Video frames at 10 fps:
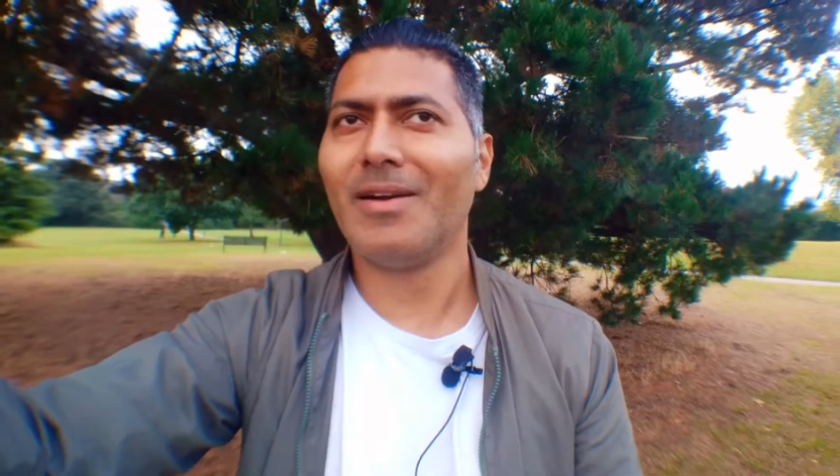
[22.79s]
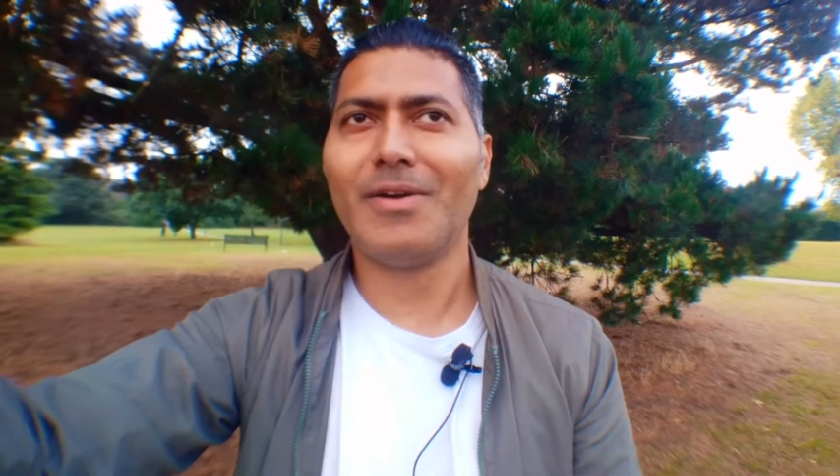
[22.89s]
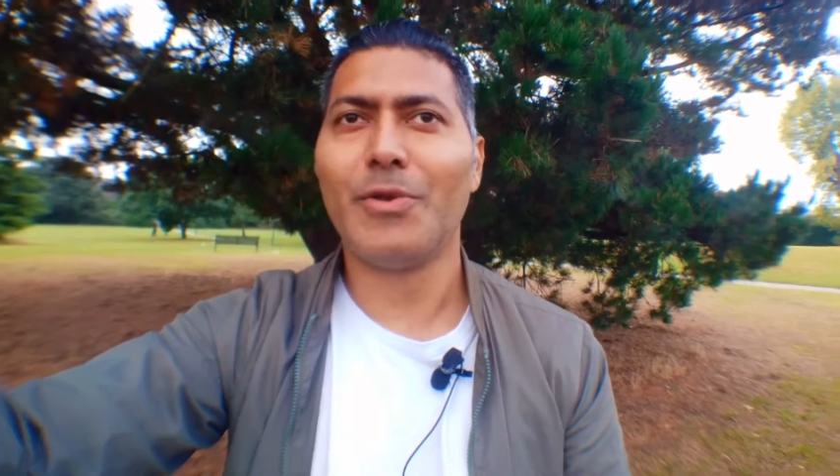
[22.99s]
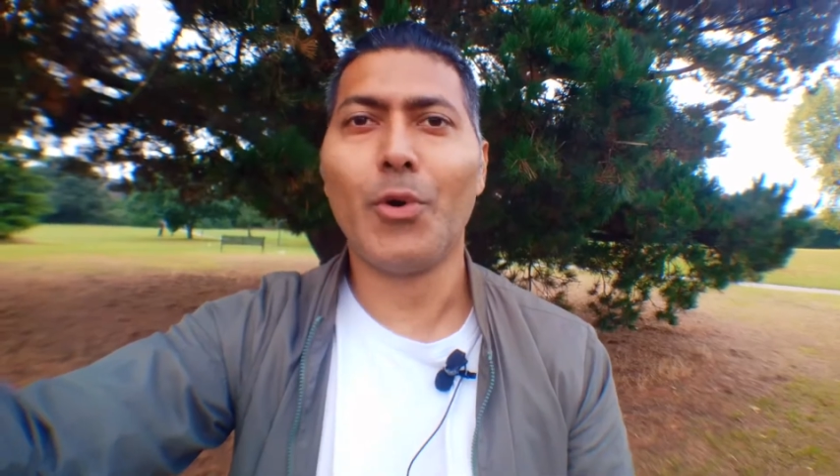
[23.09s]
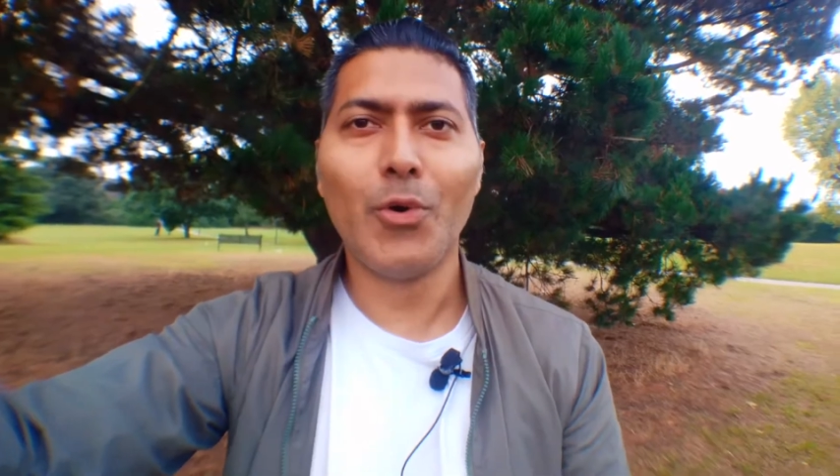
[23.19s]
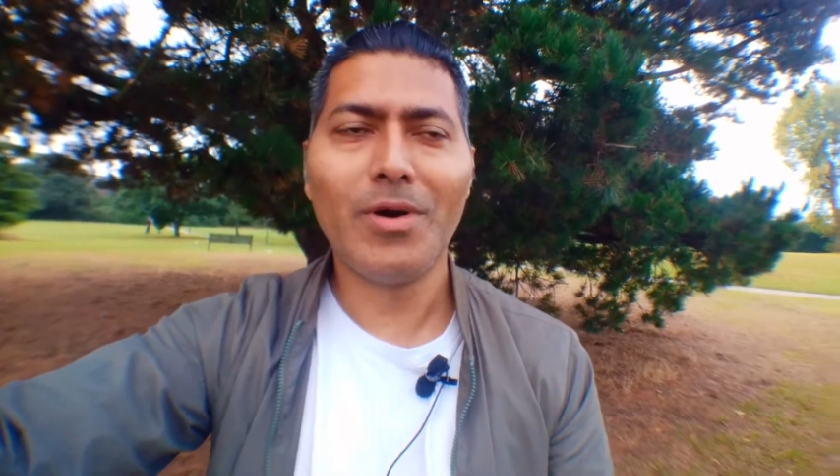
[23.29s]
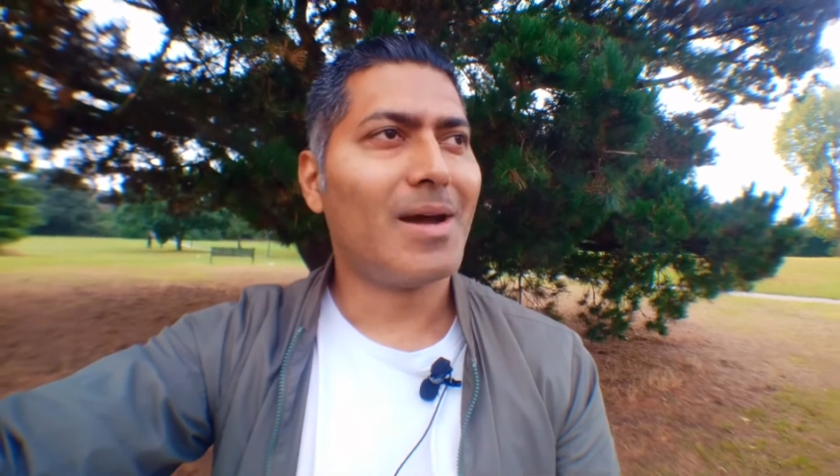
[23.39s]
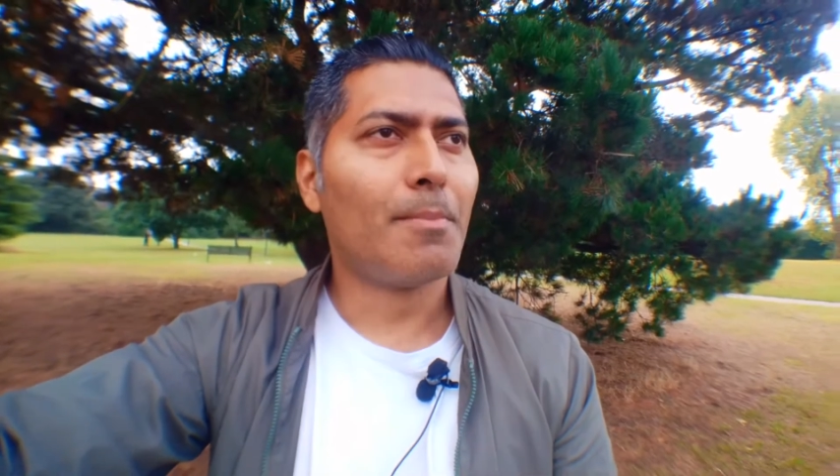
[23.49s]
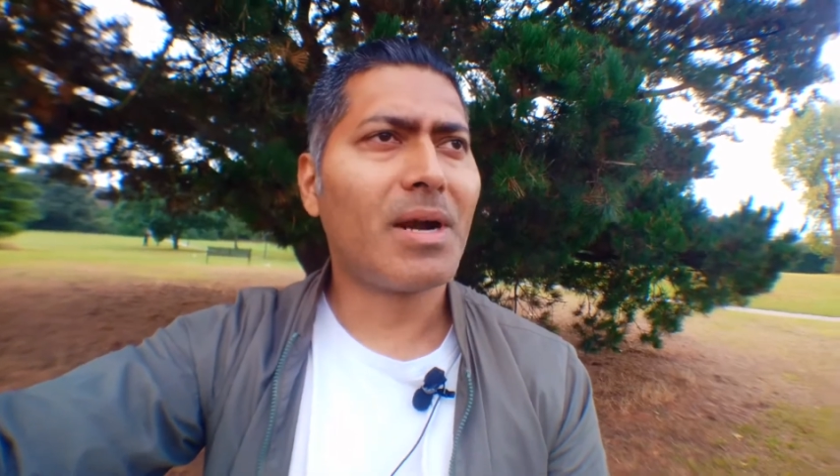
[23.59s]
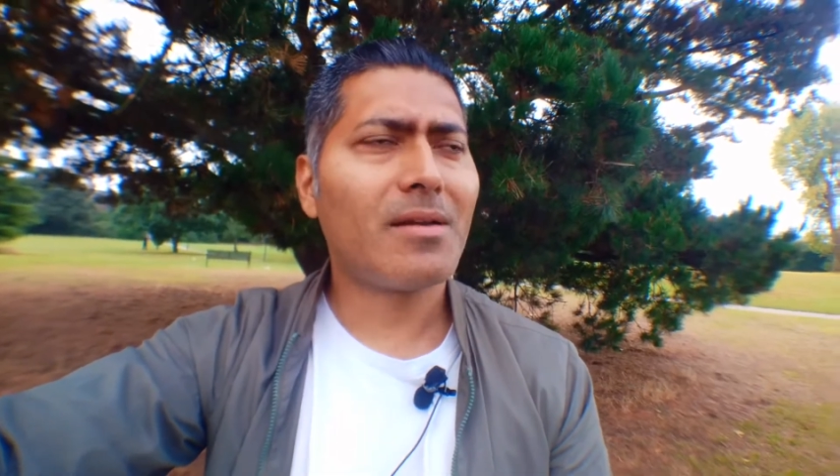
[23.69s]
know.
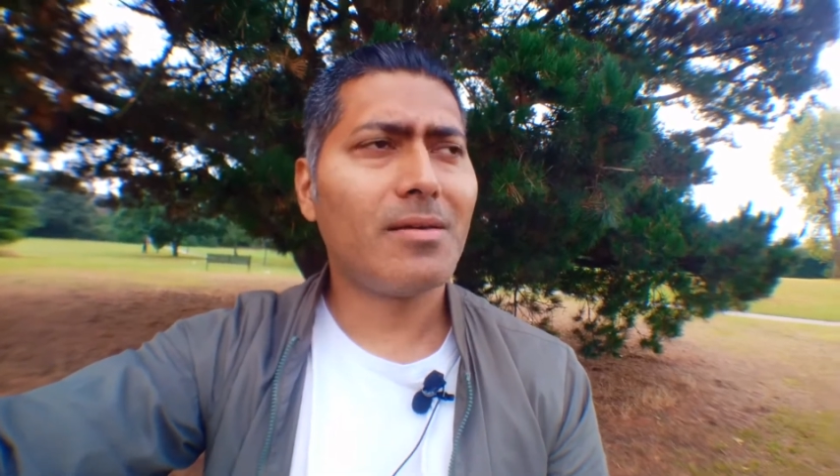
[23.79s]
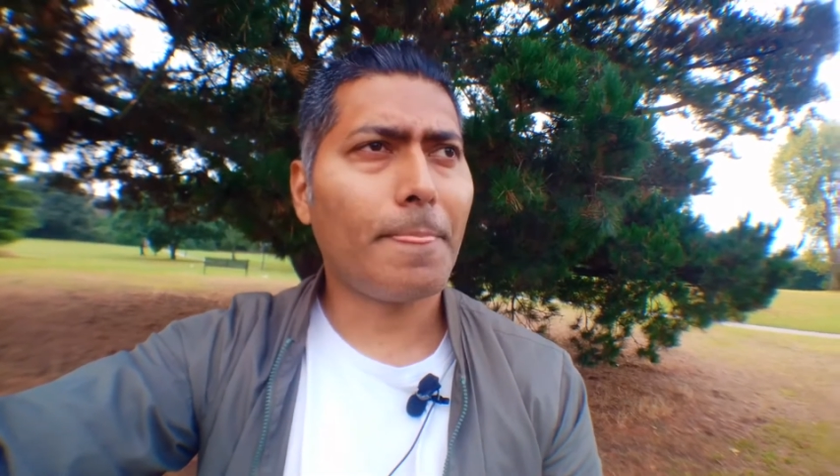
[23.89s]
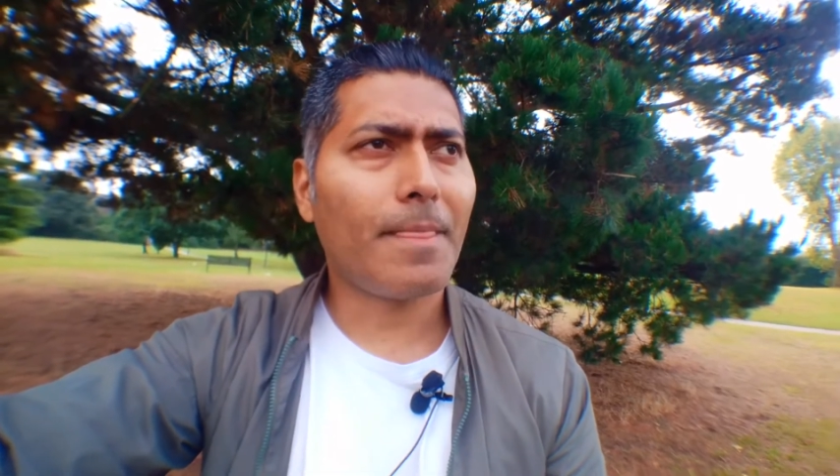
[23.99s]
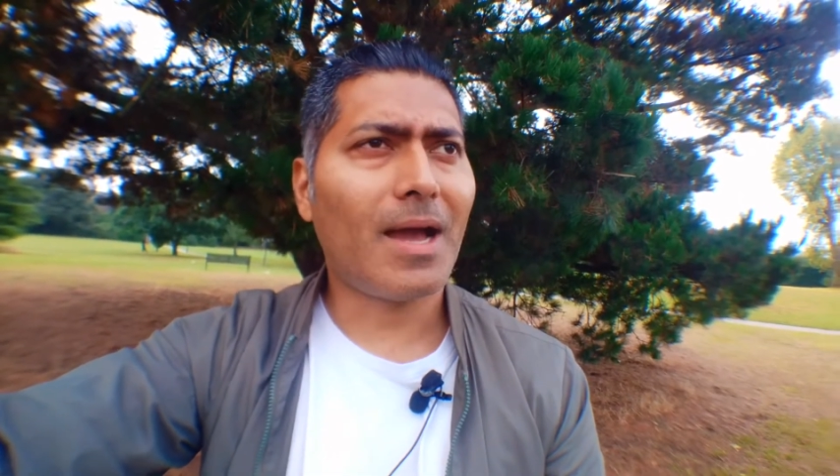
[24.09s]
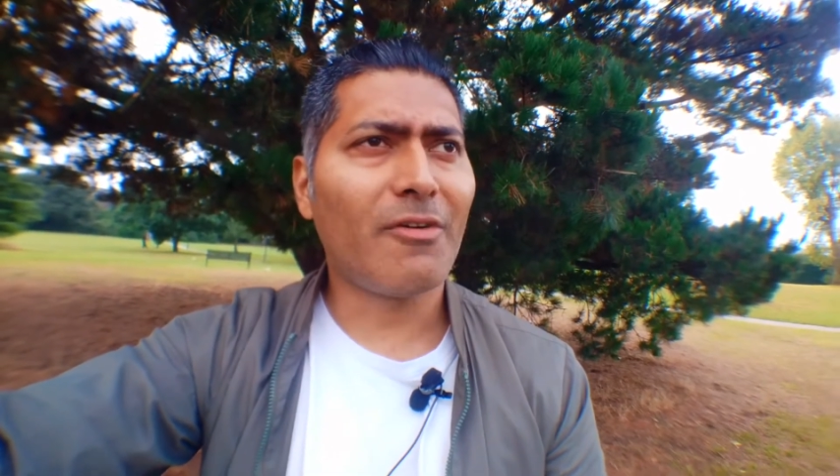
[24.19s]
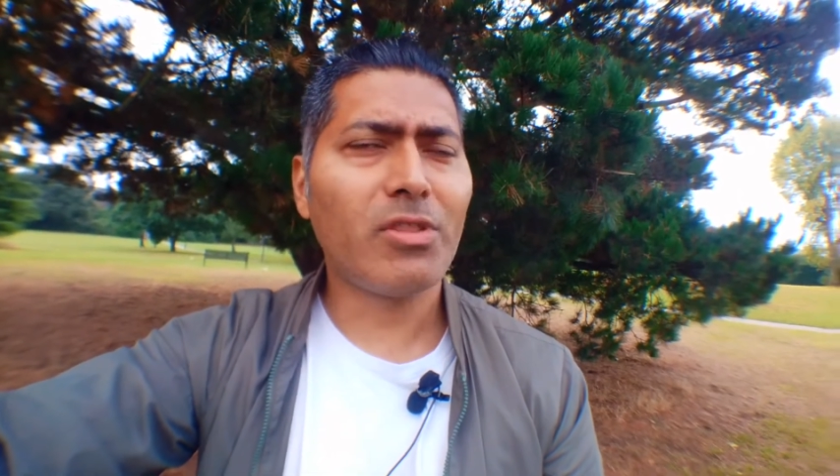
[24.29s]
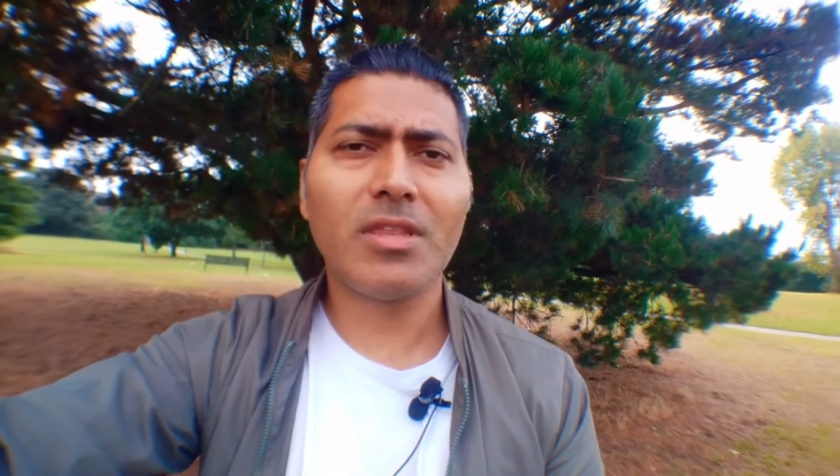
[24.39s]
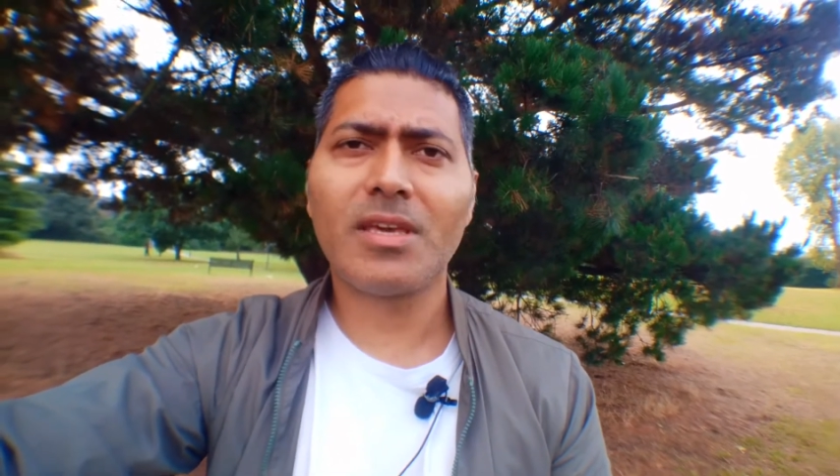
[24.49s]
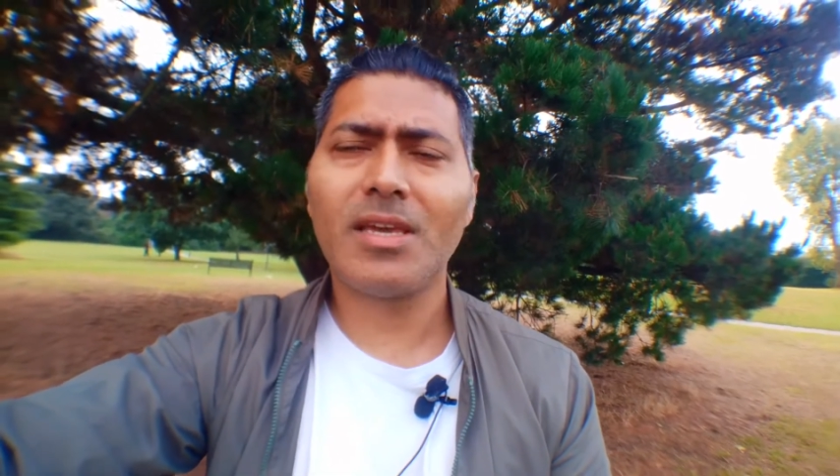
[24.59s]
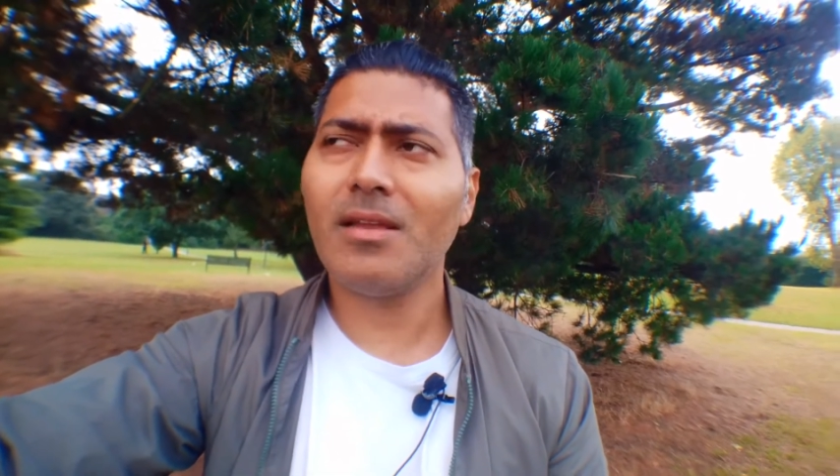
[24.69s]
But I was
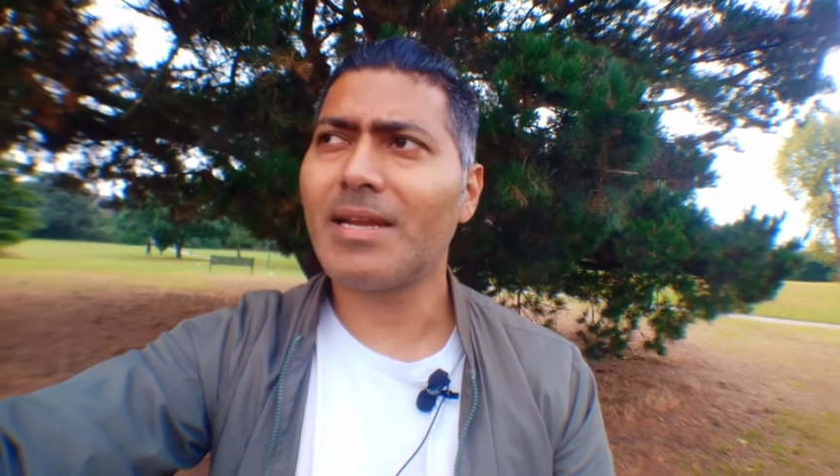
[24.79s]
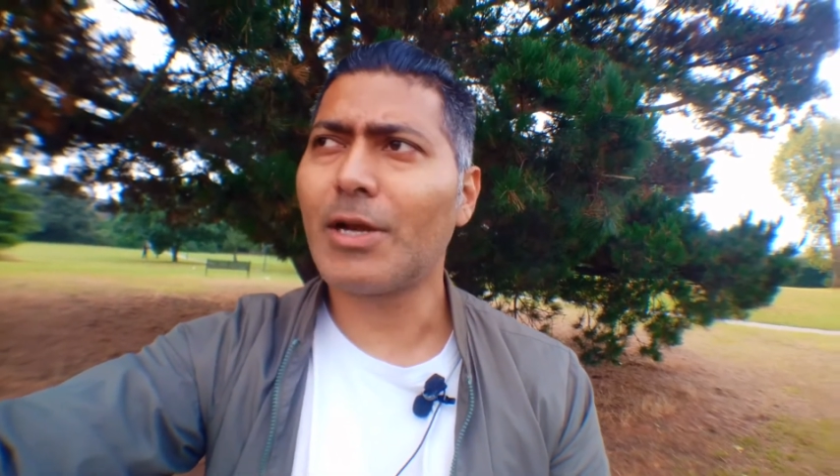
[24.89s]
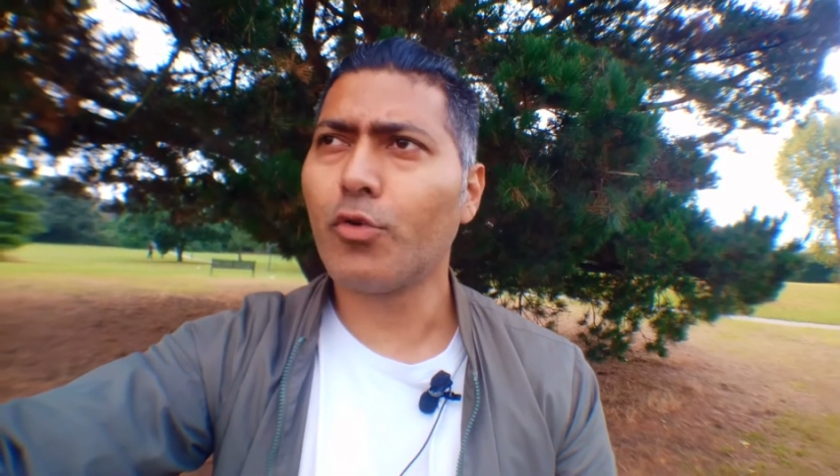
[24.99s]
thinking that